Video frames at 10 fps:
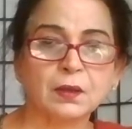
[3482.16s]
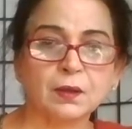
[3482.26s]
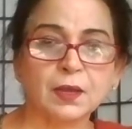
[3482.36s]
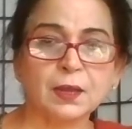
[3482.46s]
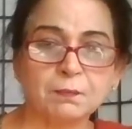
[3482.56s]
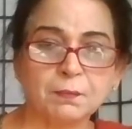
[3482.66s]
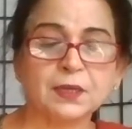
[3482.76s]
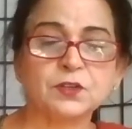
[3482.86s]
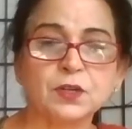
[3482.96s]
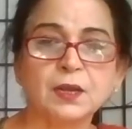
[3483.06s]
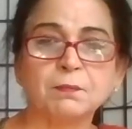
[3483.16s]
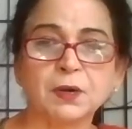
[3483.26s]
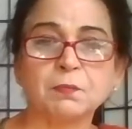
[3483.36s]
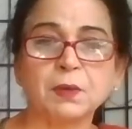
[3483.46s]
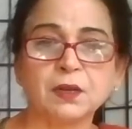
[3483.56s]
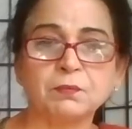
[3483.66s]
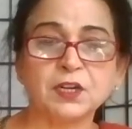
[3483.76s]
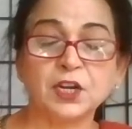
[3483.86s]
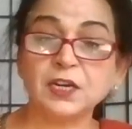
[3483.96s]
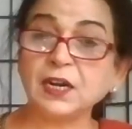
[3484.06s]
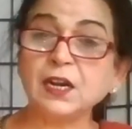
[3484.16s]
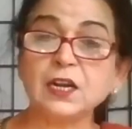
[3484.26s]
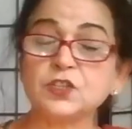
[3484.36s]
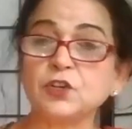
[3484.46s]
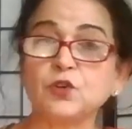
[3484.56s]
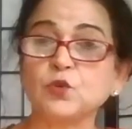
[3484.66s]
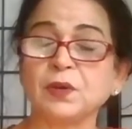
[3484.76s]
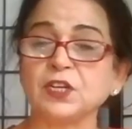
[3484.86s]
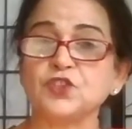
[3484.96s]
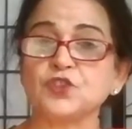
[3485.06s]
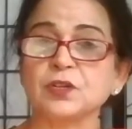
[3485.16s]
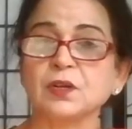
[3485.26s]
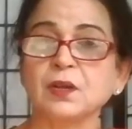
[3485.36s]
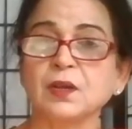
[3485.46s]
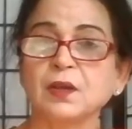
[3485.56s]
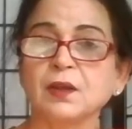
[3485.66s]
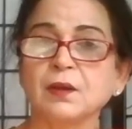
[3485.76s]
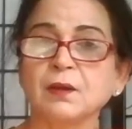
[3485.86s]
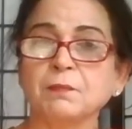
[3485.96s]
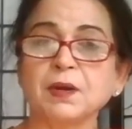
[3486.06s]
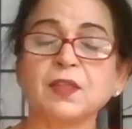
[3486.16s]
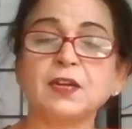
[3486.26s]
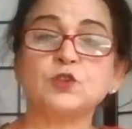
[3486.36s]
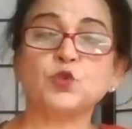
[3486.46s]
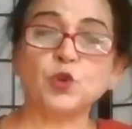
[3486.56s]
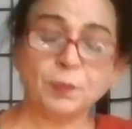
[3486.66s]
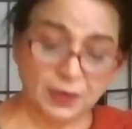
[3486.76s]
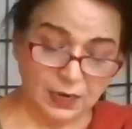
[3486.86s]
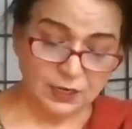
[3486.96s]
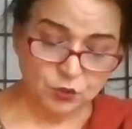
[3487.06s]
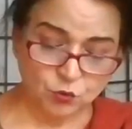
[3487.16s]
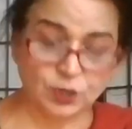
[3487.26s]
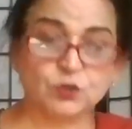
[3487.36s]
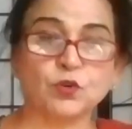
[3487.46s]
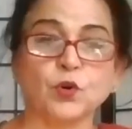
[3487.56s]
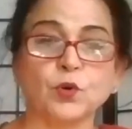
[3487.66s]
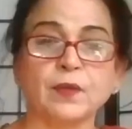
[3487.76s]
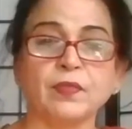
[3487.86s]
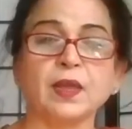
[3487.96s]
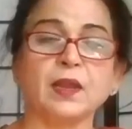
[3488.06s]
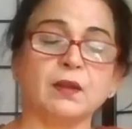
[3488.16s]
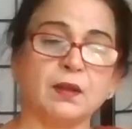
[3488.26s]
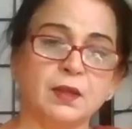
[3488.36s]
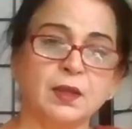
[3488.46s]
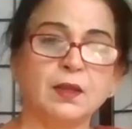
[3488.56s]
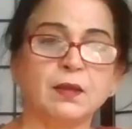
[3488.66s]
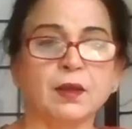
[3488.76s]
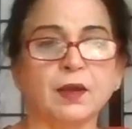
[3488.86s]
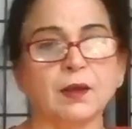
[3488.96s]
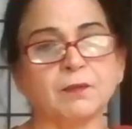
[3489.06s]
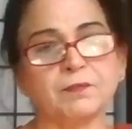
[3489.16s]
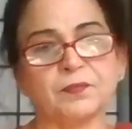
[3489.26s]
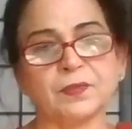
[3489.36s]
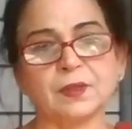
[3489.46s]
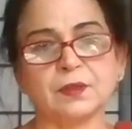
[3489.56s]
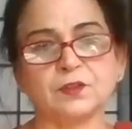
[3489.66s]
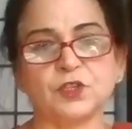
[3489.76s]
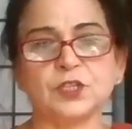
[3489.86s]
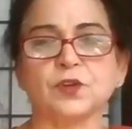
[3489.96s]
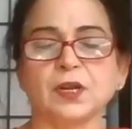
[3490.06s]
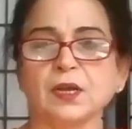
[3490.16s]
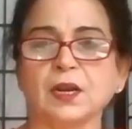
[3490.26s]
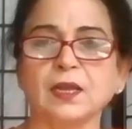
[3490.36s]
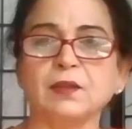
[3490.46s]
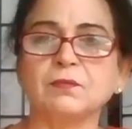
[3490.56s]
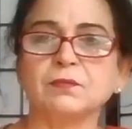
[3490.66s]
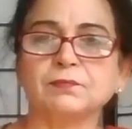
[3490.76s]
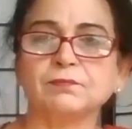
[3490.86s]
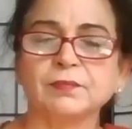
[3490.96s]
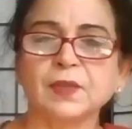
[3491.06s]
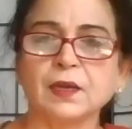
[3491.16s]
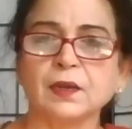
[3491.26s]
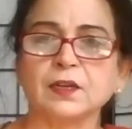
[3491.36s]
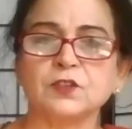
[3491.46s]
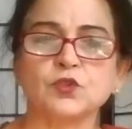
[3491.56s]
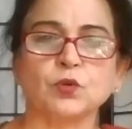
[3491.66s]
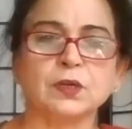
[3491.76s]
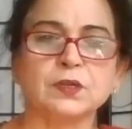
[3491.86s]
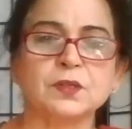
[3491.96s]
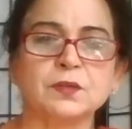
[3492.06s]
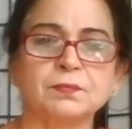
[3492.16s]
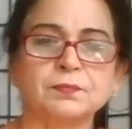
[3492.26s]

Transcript: Okay, but but but he did listen to Marich. But then Shurpanakha is going to go, and then um, she's gonna cry at his shoulders.